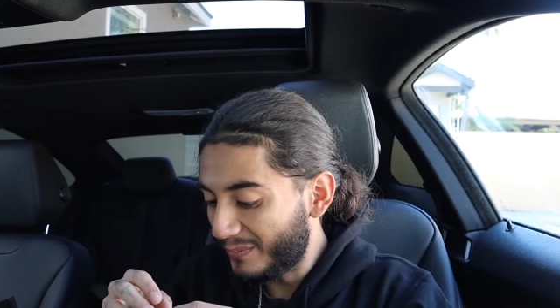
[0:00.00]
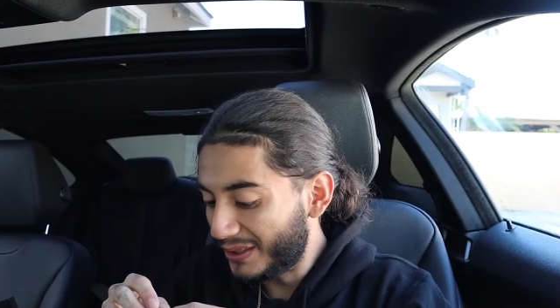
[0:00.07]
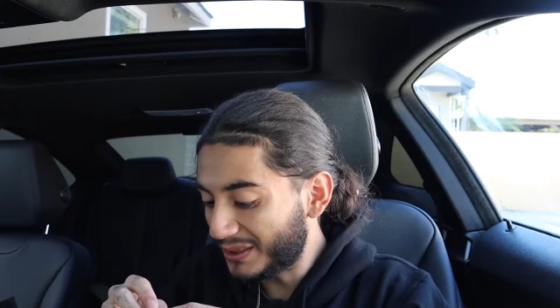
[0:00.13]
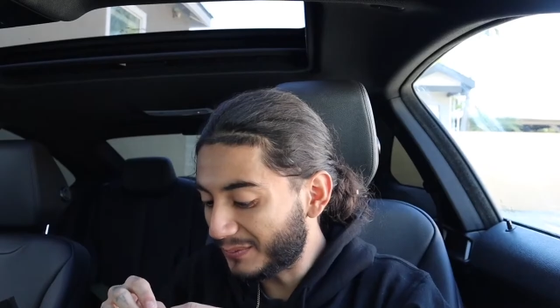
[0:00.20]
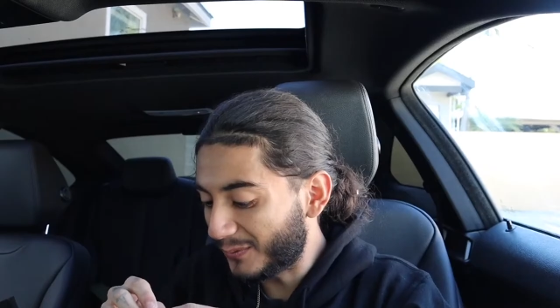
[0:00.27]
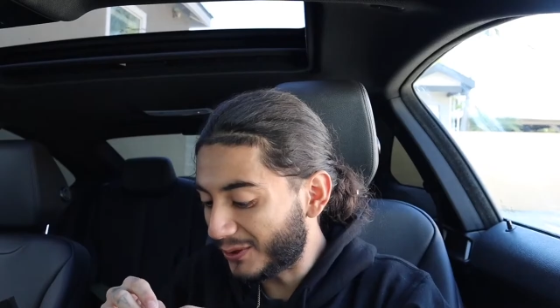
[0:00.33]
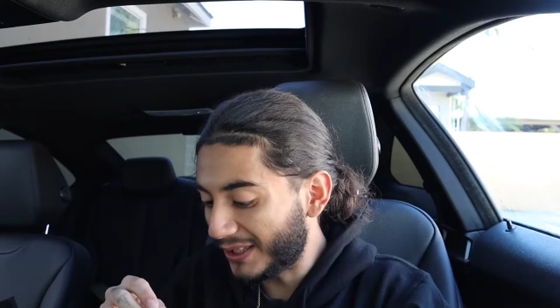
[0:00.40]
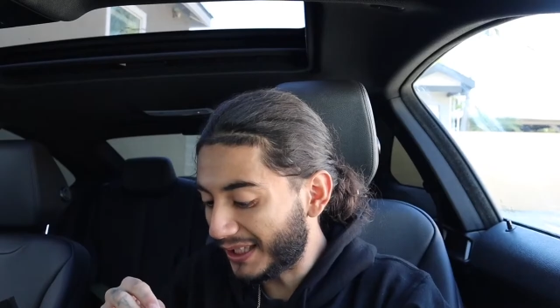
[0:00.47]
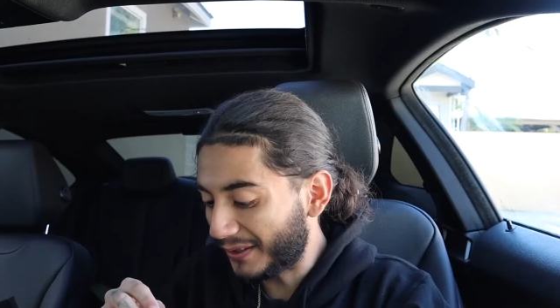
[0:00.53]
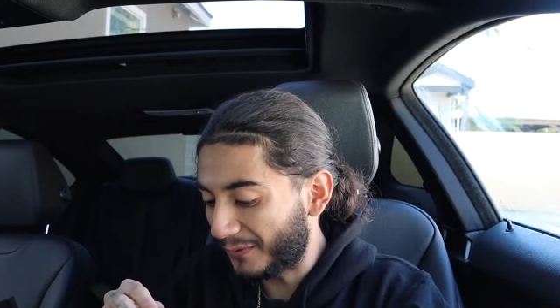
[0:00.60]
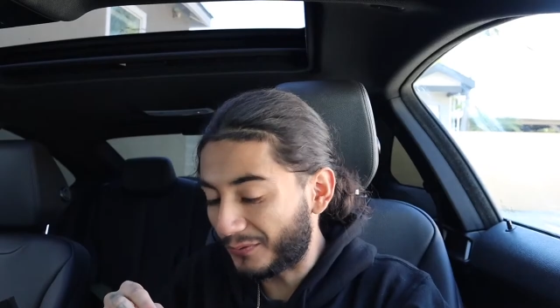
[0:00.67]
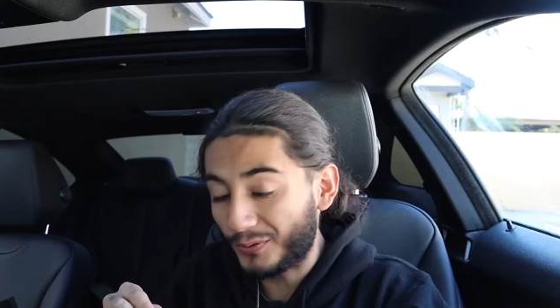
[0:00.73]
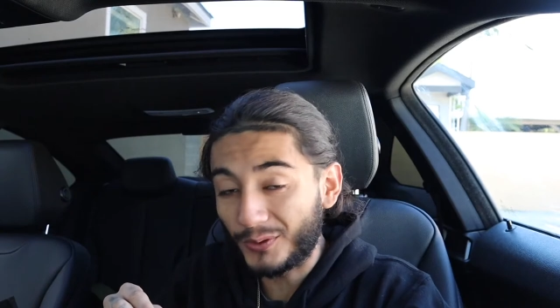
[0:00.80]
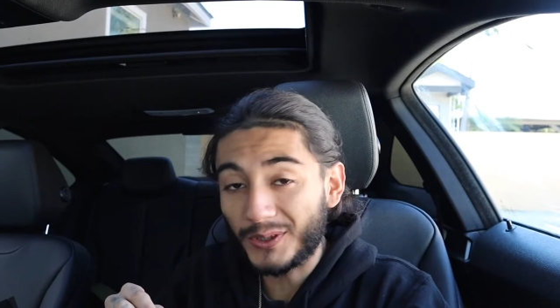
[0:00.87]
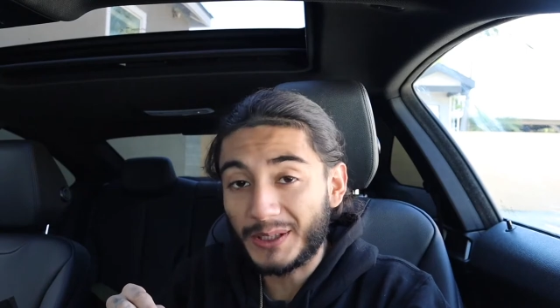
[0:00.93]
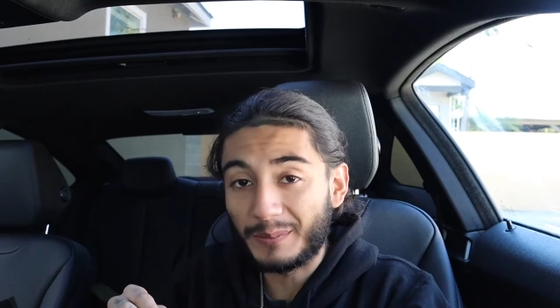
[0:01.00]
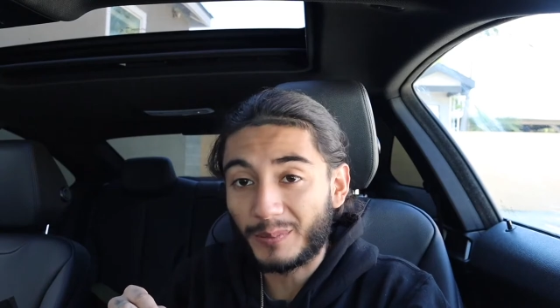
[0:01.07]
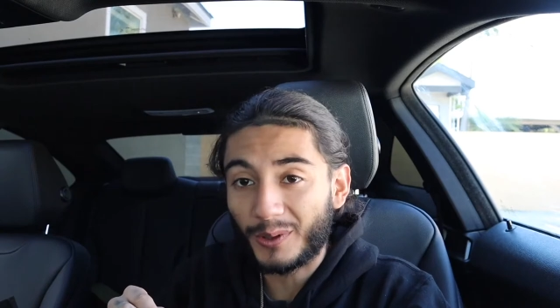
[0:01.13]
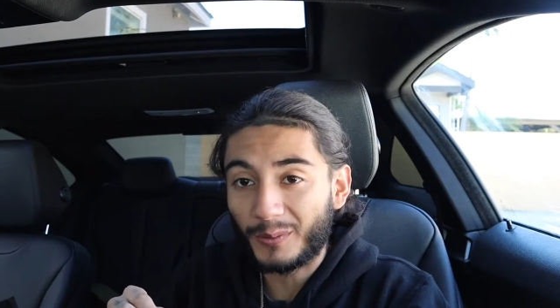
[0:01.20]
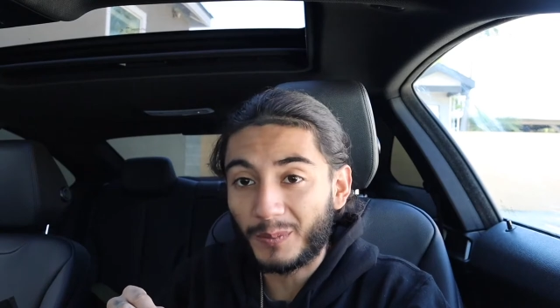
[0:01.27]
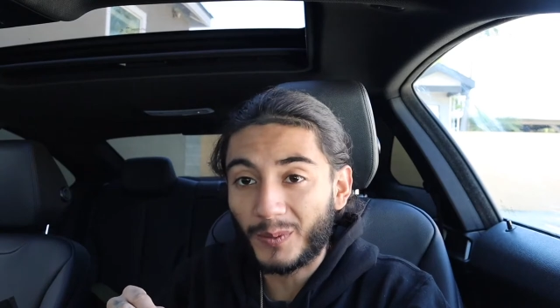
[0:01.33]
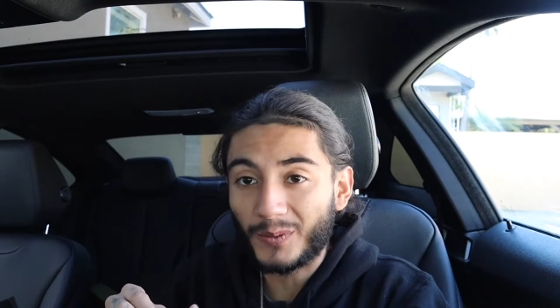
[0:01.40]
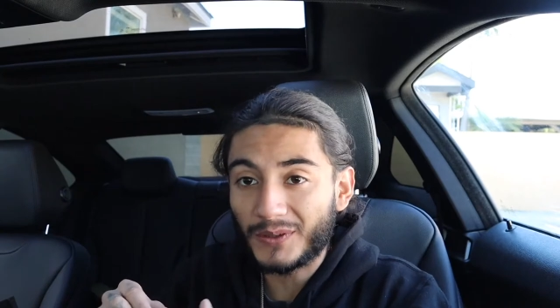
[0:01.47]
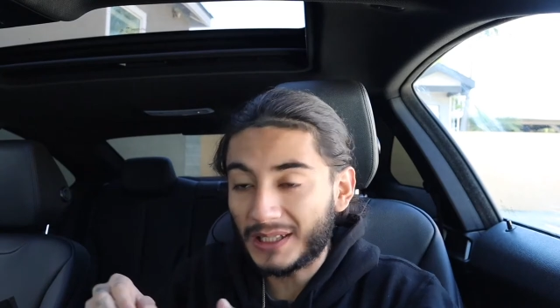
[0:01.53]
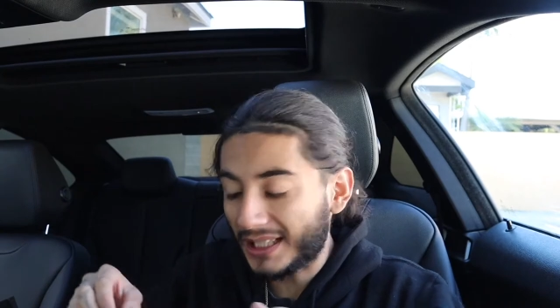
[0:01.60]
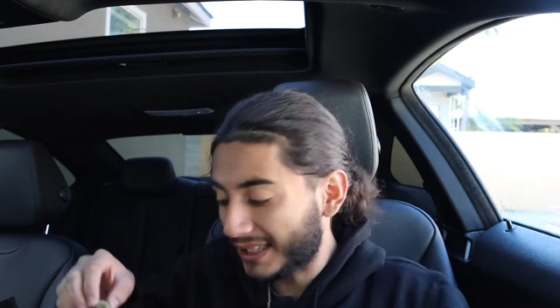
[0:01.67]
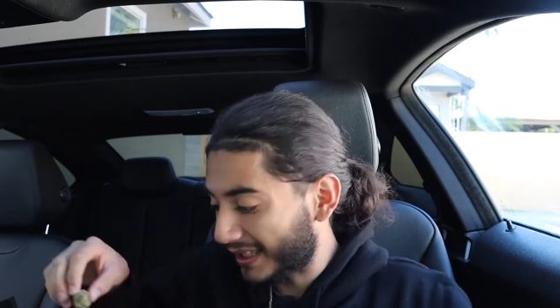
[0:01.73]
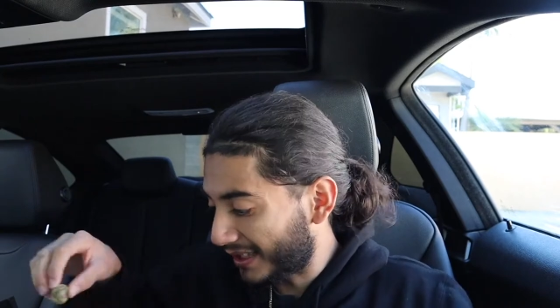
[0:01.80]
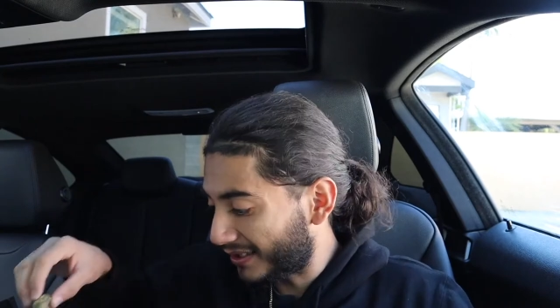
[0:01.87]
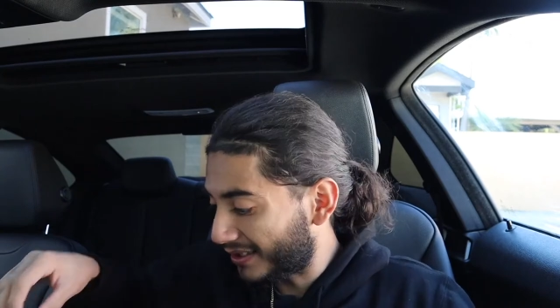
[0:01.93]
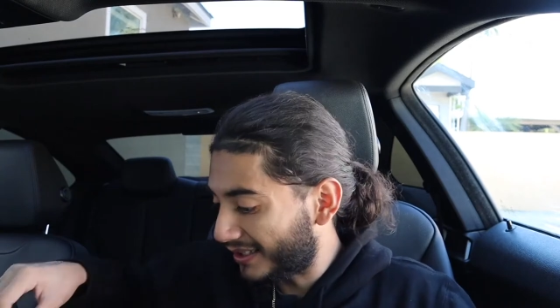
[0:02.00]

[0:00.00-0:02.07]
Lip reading: But it's more like a fruity purple, not like